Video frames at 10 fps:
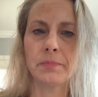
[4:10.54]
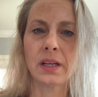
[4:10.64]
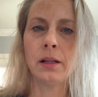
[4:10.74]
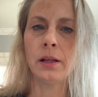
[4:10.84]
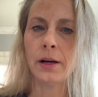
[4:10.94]

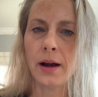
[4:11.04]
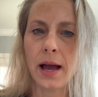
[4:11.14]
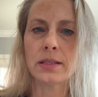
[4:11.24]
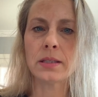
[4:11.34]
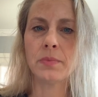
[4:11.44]
clear
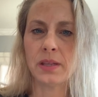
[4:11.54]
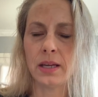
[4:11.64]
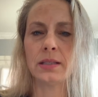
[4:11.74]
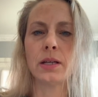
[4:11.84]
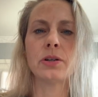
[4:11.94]
out some
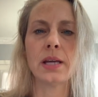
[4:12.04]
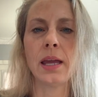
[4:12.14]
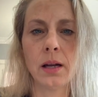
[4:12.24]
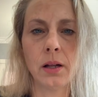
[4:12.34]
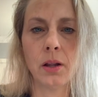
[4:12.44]
things that are
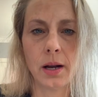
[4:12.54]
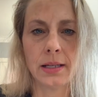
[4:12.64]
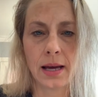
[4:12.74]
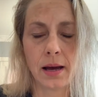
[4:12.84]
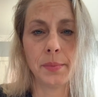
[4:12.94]
taking a lot of
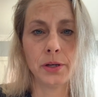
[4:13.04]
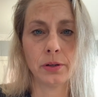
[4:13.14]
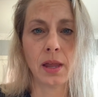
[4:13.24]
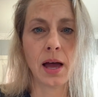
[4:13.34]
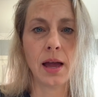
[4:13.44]
time in your
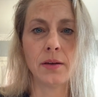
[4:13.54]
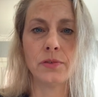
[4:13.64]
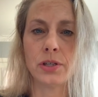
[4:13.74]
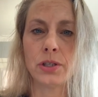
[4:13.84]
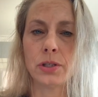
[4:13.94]
life,
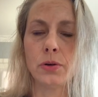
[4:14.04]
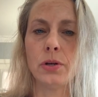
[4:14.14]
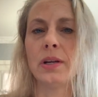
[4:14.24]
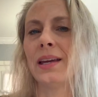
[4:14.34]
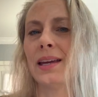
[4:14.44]
just so
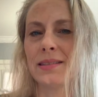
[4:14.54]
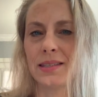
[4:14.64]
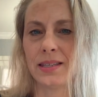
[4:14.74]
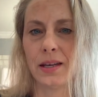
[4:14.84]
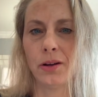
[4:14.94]
you can get
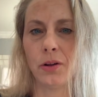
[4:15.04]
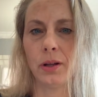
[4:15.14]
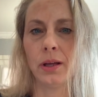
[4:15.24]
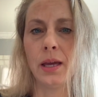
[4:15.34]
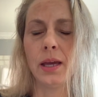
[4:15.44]

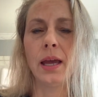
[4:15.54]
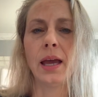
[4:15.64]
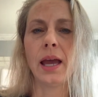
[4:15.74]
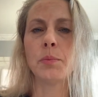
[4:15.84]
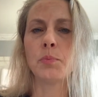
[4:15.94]
still
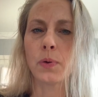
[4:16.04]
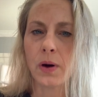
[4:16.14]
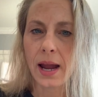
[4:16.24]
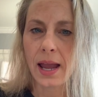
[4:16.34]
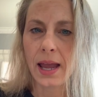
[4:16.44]
and
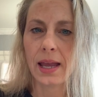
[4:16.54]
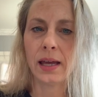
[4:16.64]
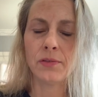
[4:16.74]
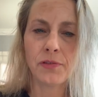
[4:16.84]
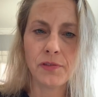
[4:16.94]
pray
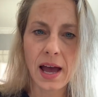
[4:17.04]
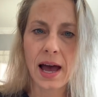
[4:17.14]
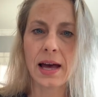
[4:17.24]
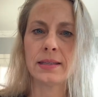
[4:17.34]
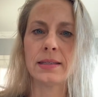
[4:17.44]
and
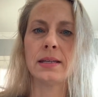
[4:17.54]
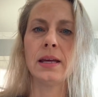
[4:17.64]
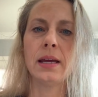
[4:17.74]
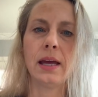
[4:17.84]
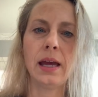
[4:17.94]
fast
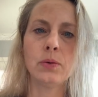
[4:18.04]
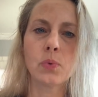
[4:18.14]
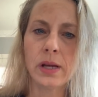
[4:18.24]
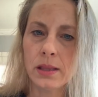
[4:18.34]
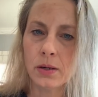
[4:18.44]
and
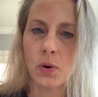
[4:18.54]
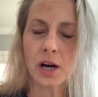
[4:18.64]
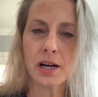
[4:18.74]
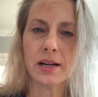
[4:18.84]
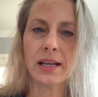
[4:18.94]
read the
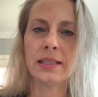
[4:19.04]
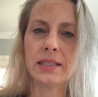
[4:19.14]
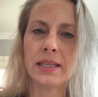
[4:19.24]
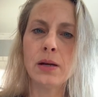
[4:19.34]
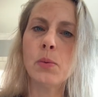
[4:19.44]
word and
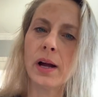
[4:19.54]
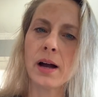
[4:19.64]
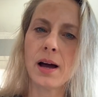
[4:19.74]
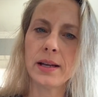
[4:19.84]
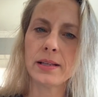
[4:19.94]
see what
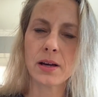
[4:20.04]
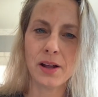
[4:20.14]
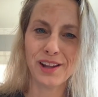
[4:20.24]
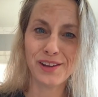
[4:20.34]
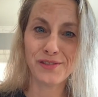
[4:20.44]
God is
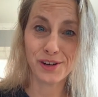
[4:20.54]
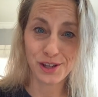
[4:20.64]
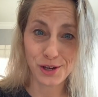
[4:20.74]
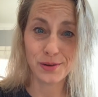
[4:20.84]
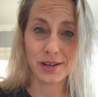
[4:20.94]
calling for
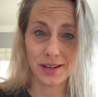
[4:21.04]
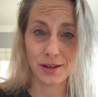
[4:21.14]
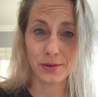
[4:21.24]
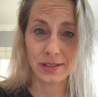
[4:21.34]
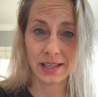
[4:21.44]
you to
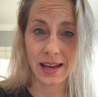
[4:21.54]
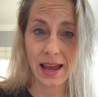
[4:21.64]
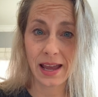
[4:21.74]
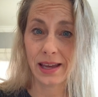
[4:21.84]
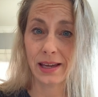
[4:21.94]
do
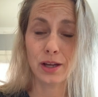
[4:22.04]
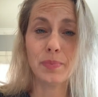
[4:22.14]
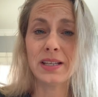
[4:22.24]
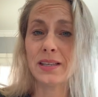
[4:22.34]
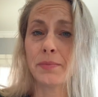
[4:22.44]
today. It could
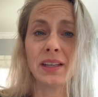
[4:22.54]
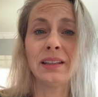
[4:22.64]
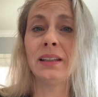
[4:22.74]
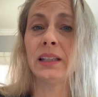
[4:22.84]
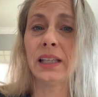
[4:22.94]
be
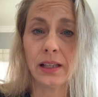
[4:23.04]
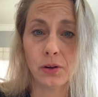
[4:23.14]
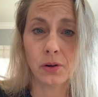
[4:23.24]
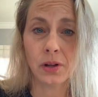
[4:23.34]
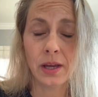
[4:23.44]
something
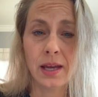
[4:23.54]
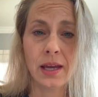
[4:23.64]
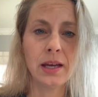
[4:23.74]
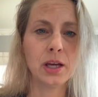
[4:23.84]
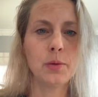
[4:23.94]
little,
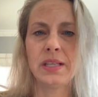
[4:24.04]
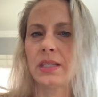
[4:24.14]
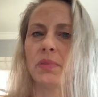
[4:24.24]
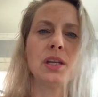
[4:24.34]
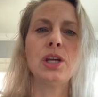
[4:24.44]
it could be
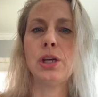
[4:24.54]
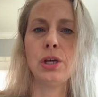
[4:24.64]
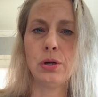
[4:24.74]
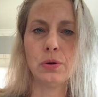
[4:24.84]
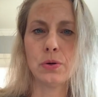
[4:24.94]
something
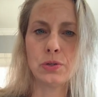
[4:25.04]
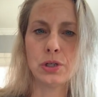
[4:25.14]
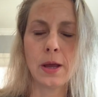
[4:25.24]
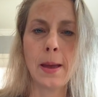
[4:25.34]
huge.